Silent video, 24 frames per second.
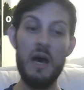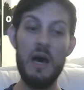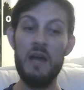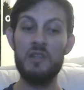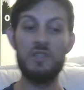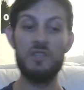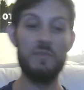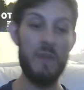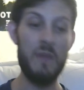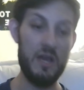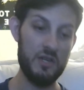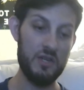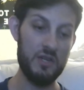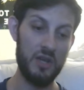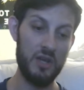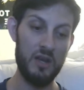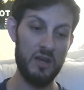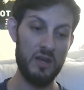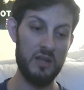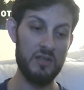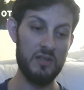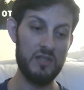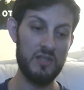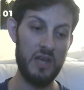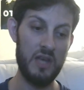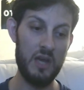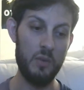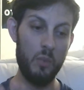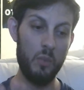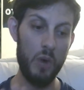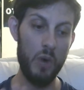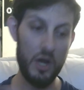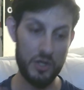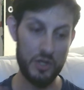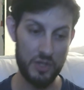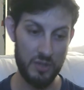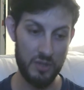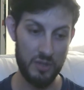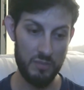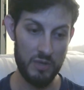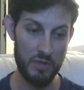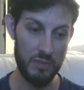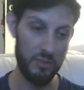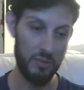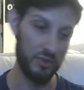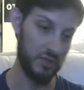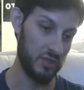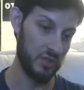not smash cutting inside,
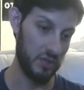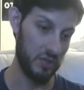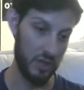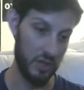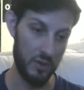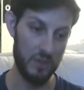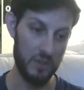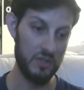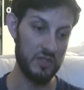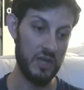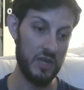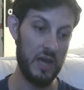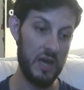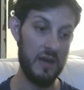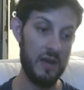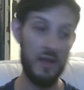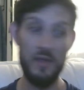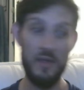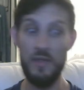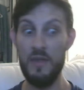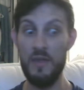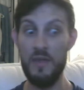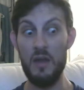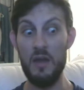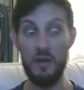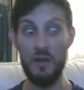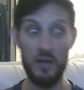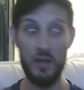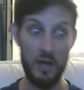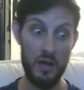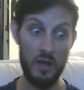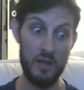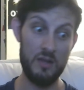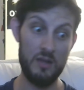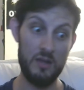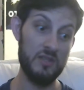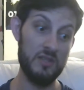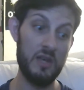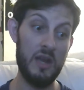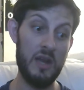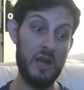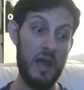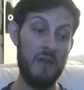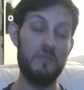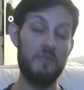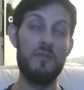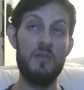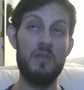watching people just go inside and then cutting
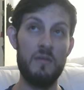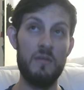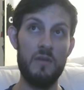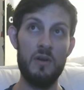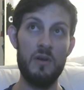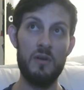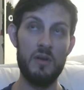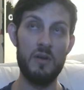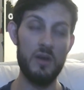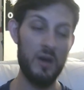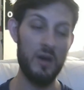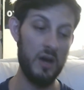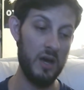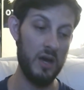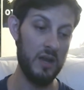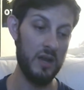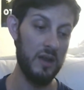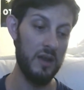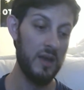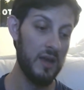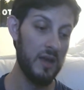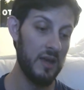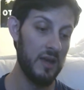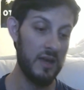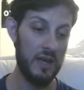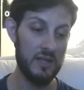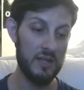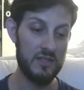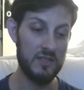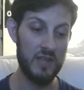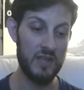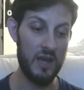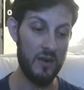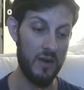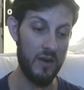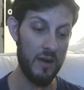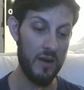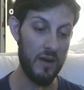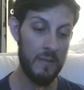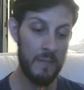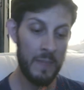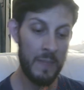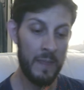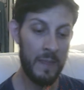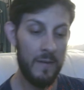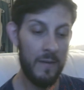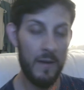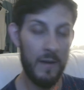inside after they've already gone,
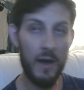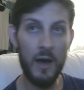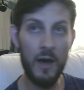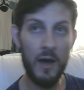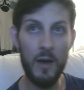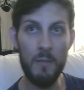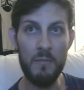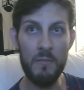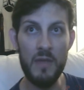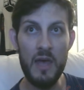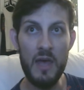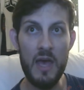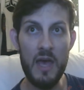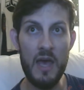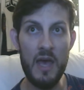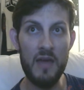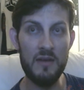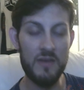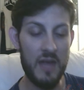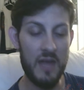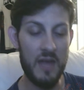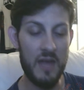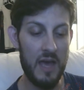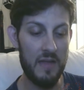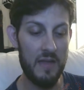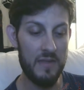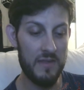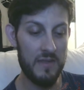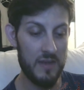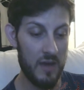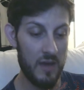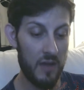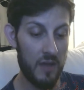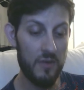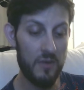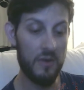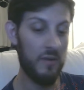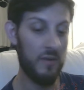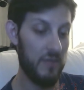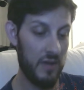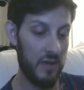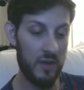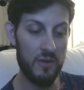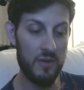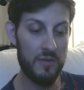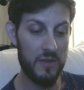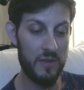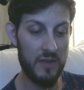etc. And the
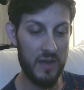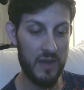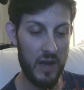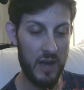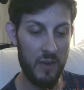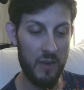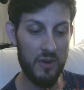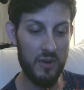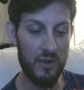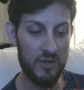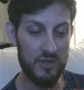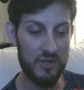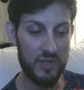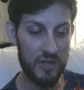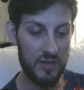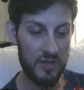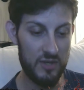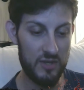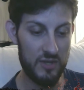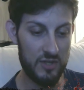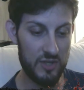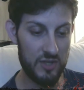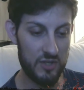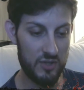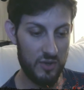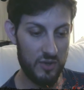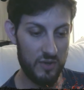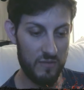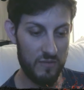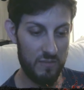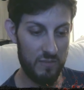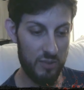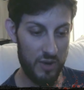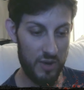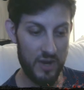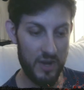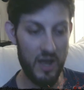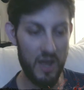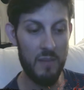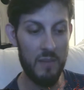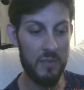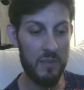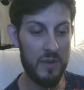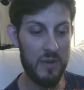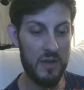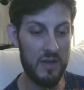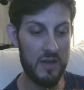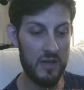other thing that I wanted to sort of
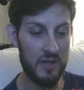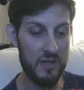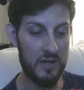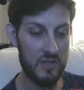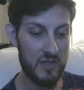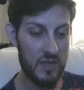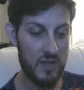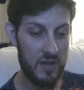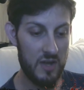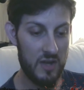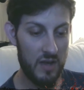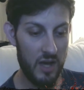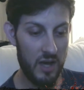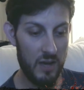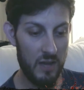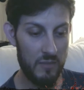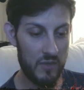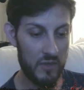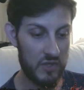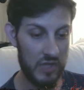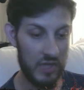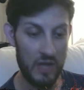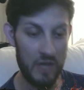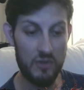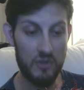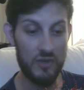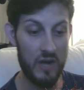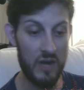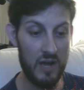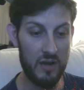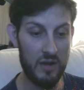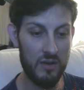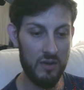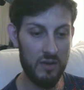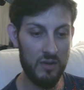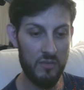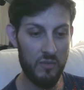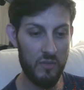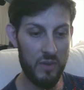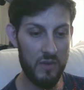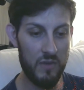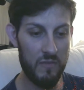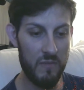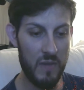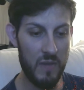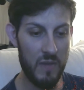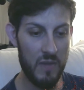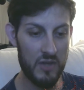bring up is the soundtrack.
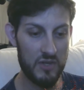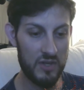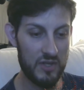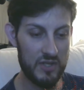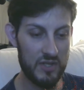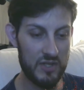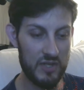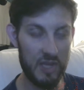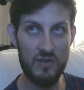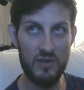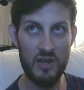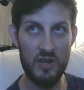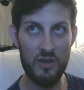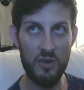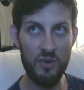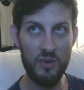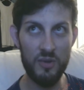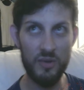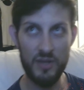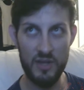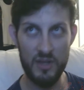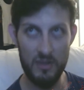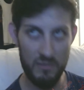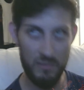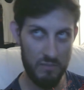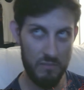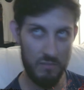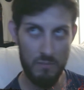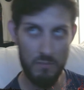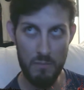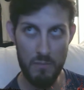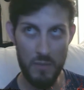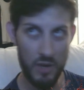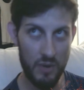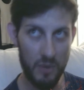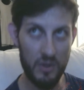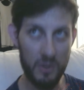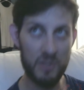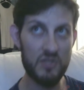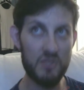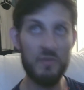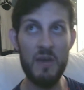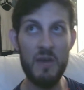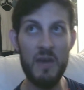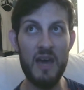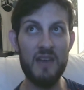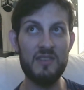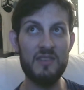We've mentioned the soundtrack only in
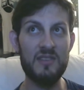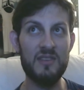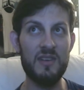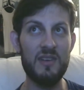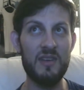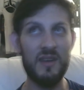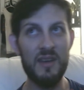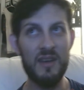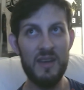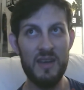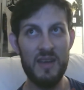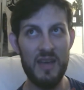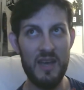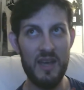merest passing,